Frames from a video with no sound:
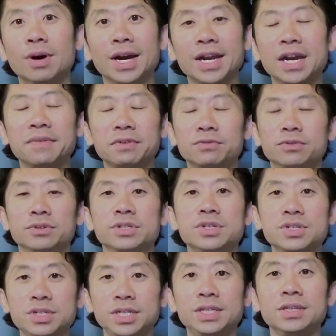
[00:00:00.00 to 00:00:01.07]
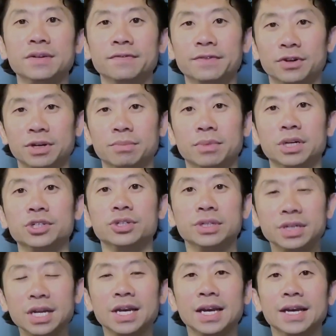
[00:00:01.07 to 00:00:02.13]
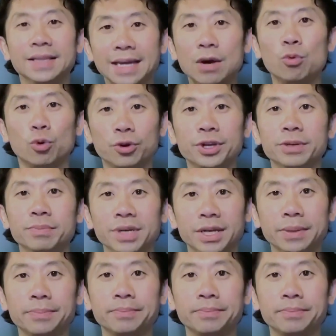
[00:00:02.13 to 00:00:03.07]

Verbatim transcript: I haven't really seen them very much, and that worried me.